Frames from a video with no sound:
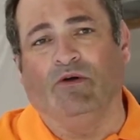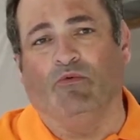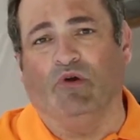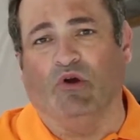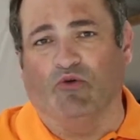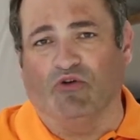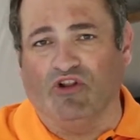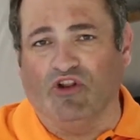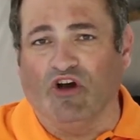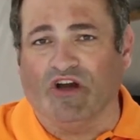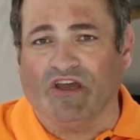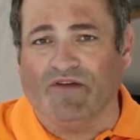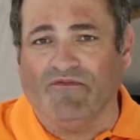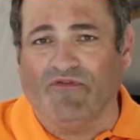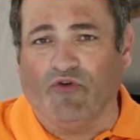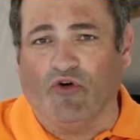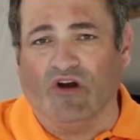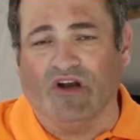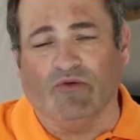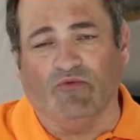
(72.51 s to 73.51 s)
We were looking
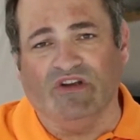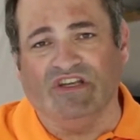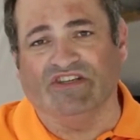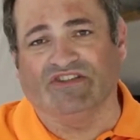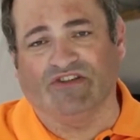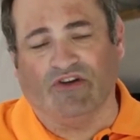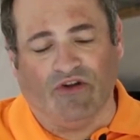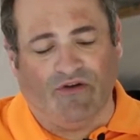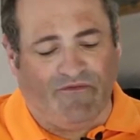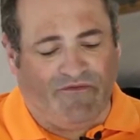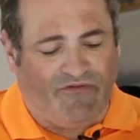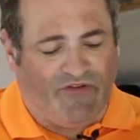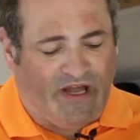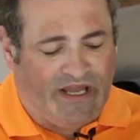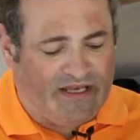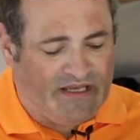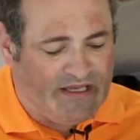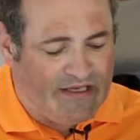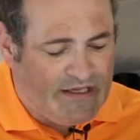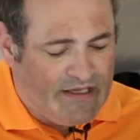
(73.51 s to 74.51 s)
for it and we just couldn't
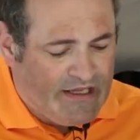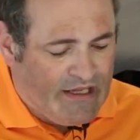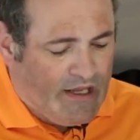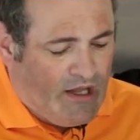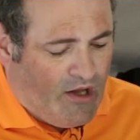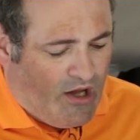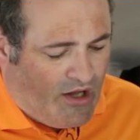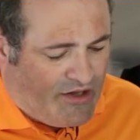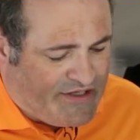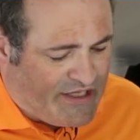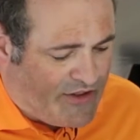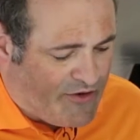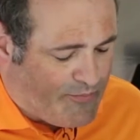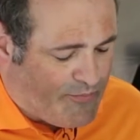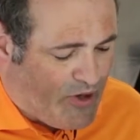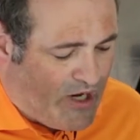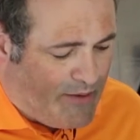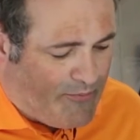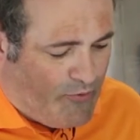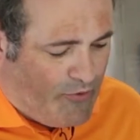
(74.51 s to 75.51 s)
find it. Another
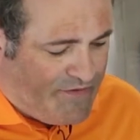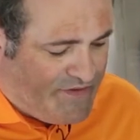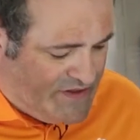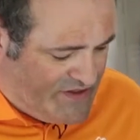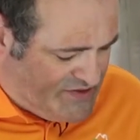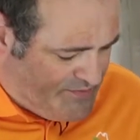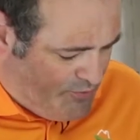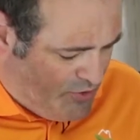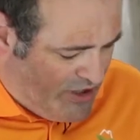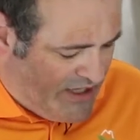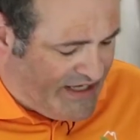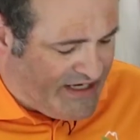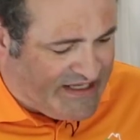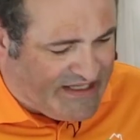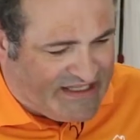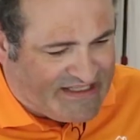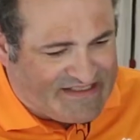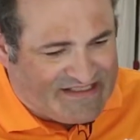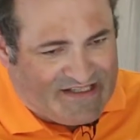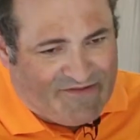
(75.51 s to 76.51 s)
problem with this
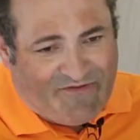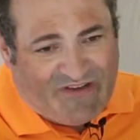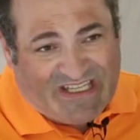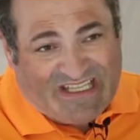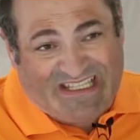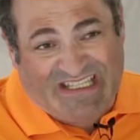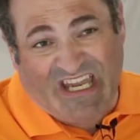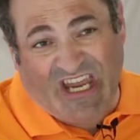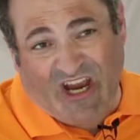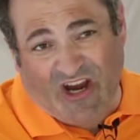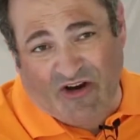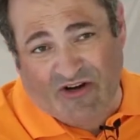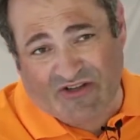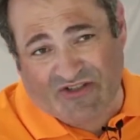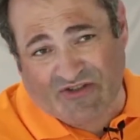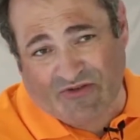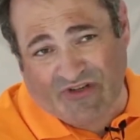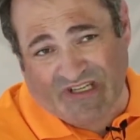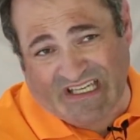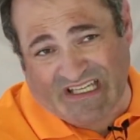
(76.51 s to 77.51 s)
product is if it
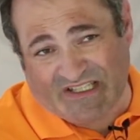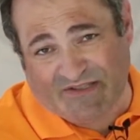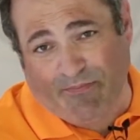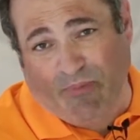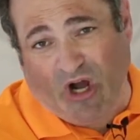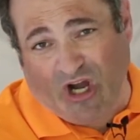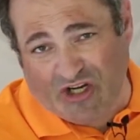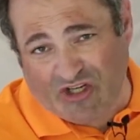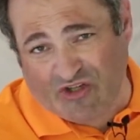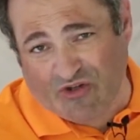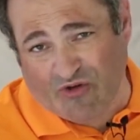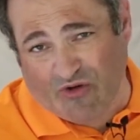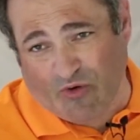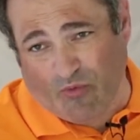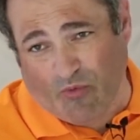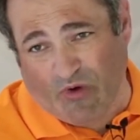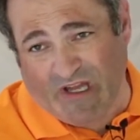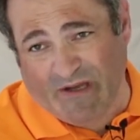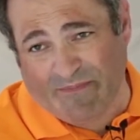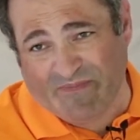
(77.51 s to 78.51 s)
tears or gets punctured or
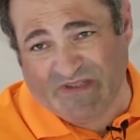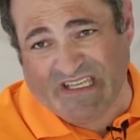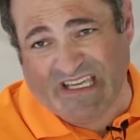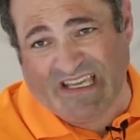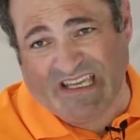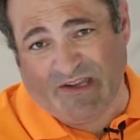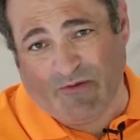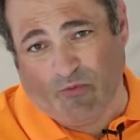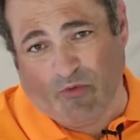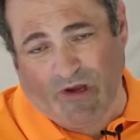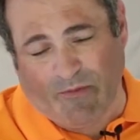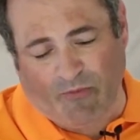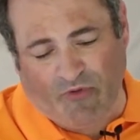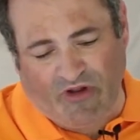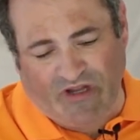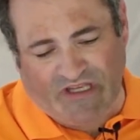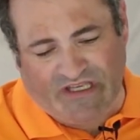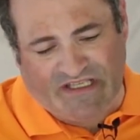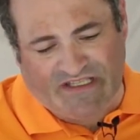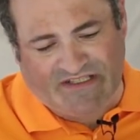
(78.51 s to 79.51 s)
rips, it can rip
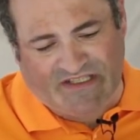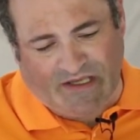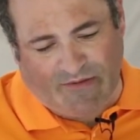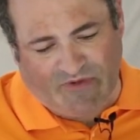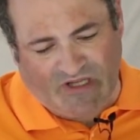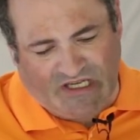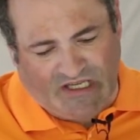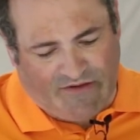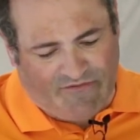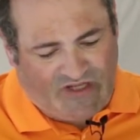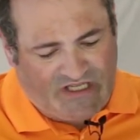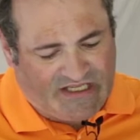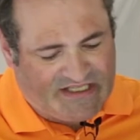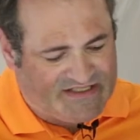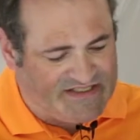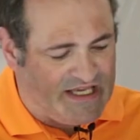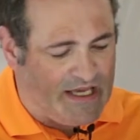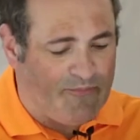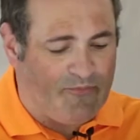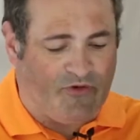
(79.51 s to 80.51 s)
really easy. I'm gonna give you an
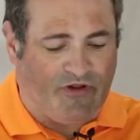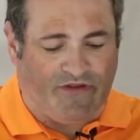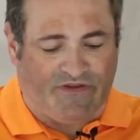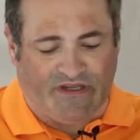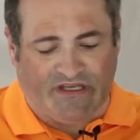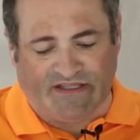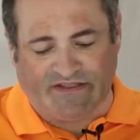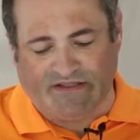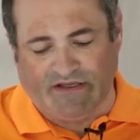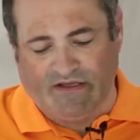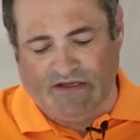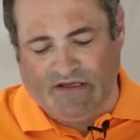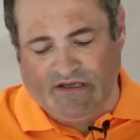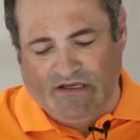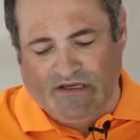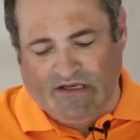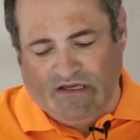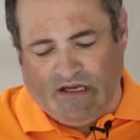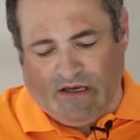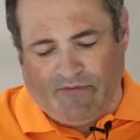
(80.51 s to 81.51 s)
example of this.
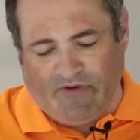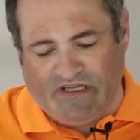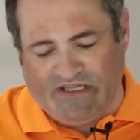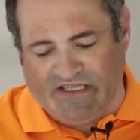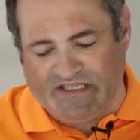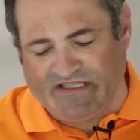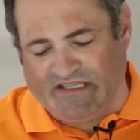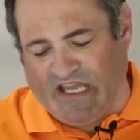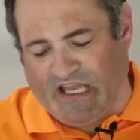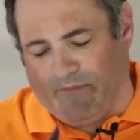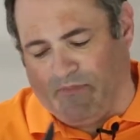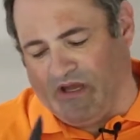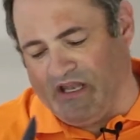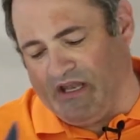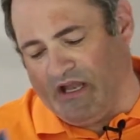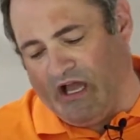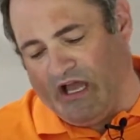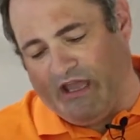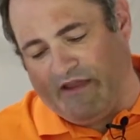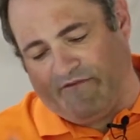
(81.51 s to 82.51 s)
I'm gonna just take my
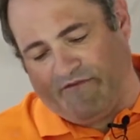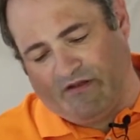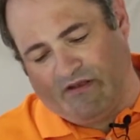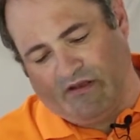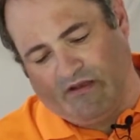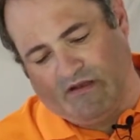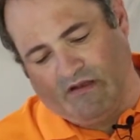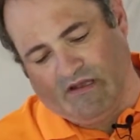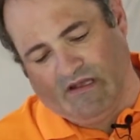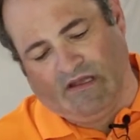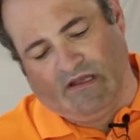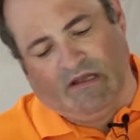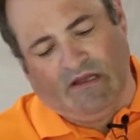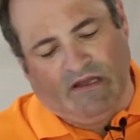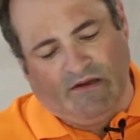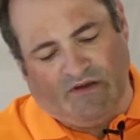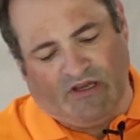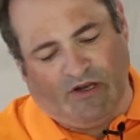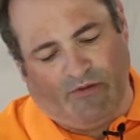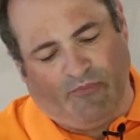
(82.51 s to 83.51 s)
knife,
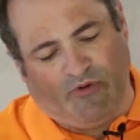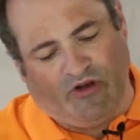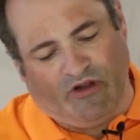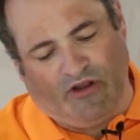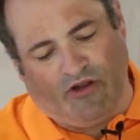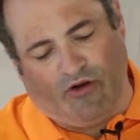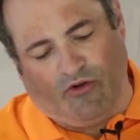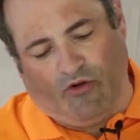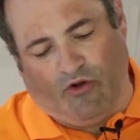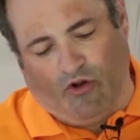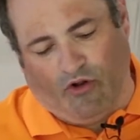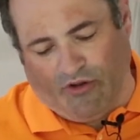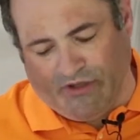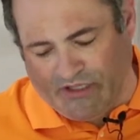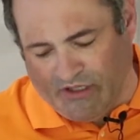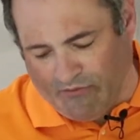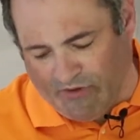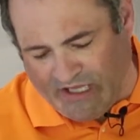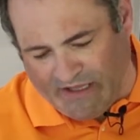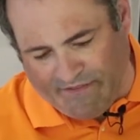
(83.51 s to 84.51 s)
I'm gonna put a little hole in
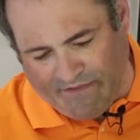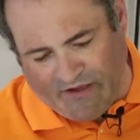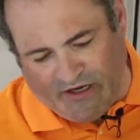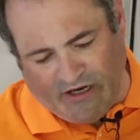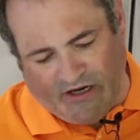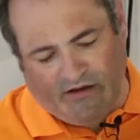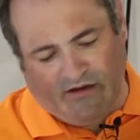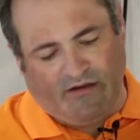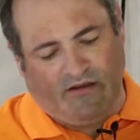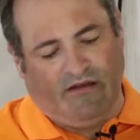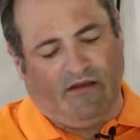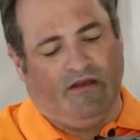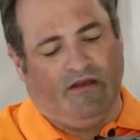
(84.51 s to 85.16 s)
it right there.